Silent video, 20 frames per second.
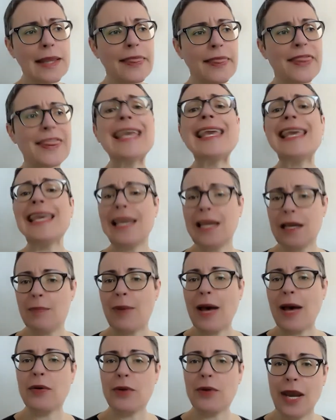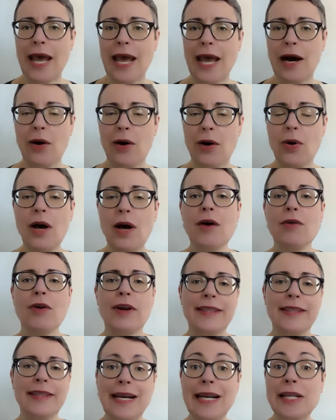thinking about now,
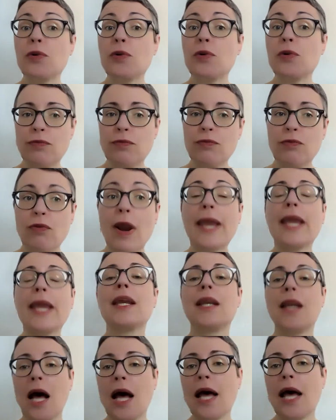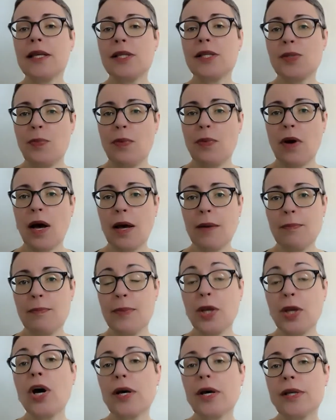right, that I sort of recognize
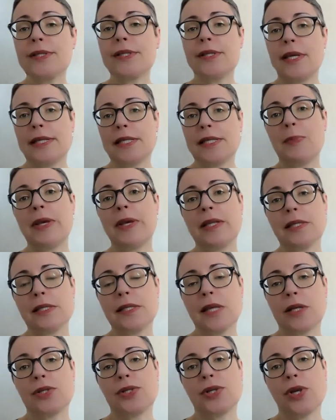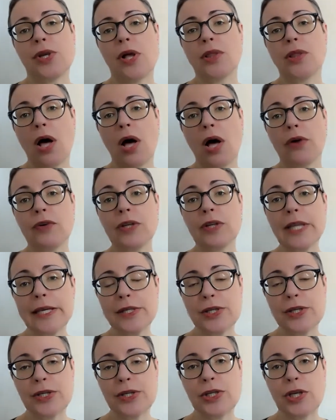because it's been such a long
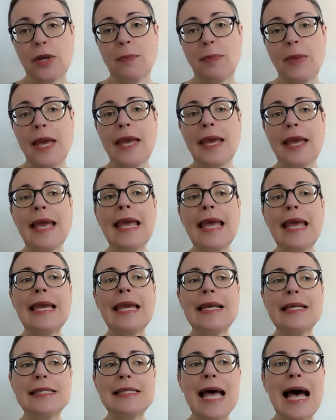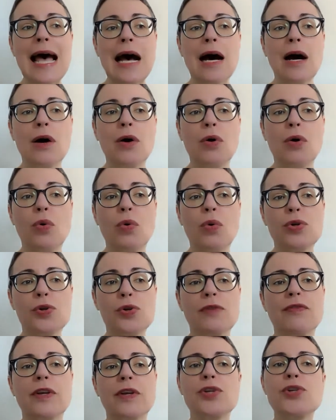relationship, is how
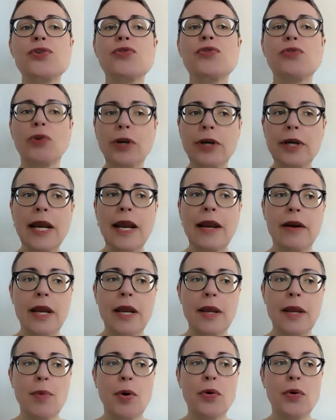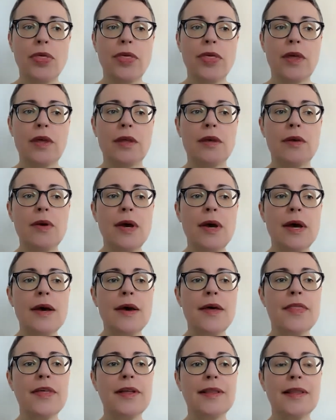sort of extraordinary both the
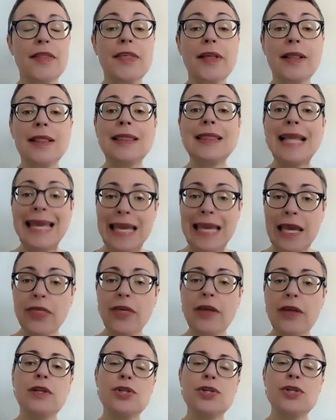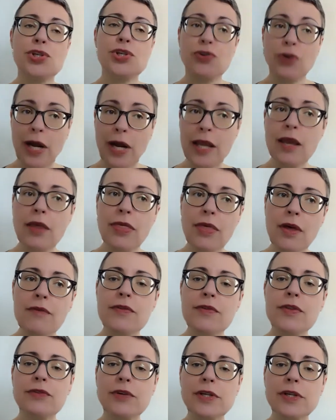length and the strength
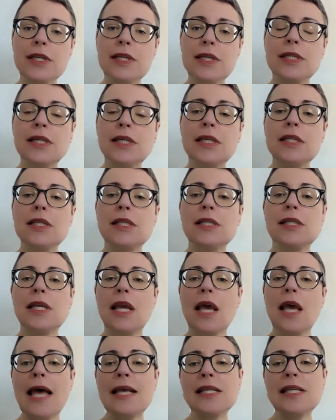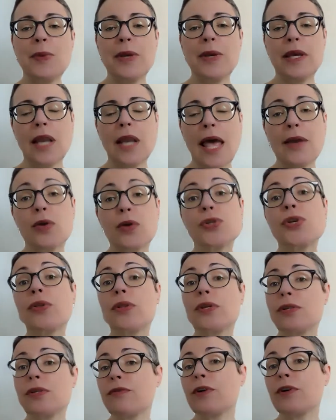of the resistance has been, and also
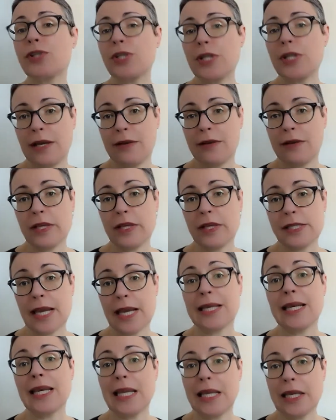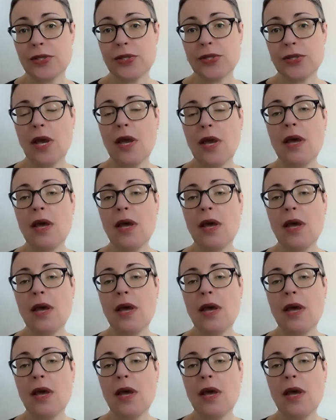the diversity of the techniques